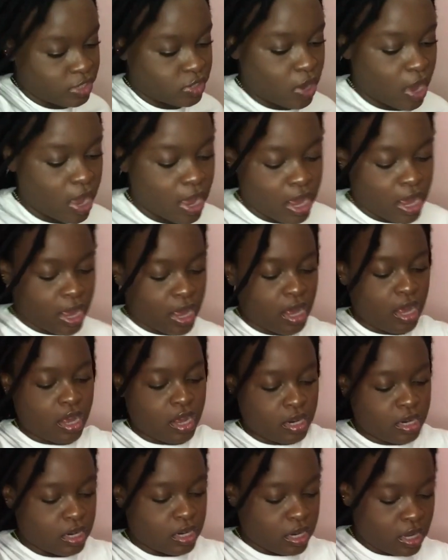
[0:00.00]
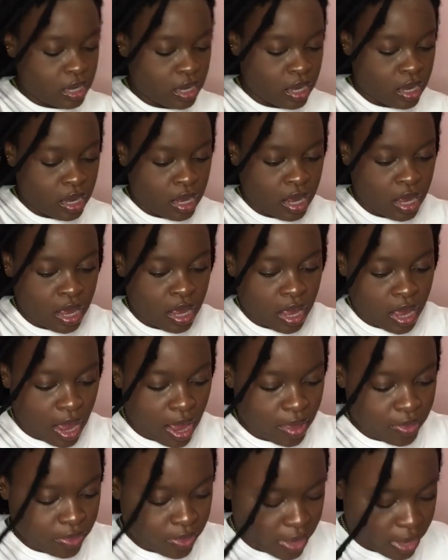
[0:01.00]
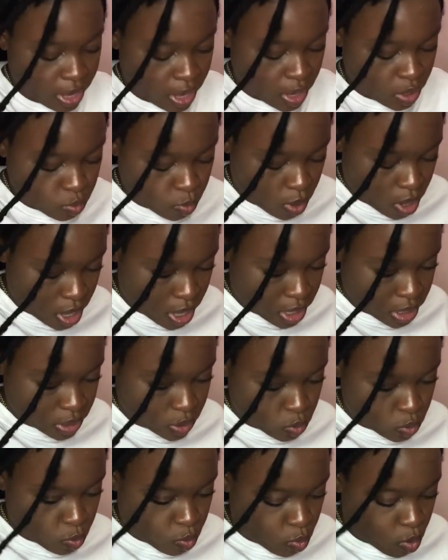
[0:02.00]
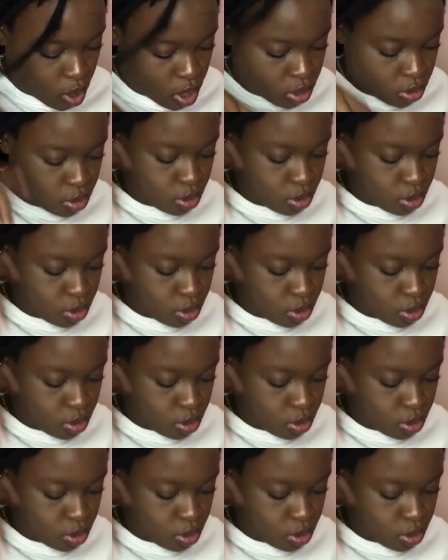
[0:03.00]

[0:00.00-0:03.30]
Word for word: so I had, I think it was one or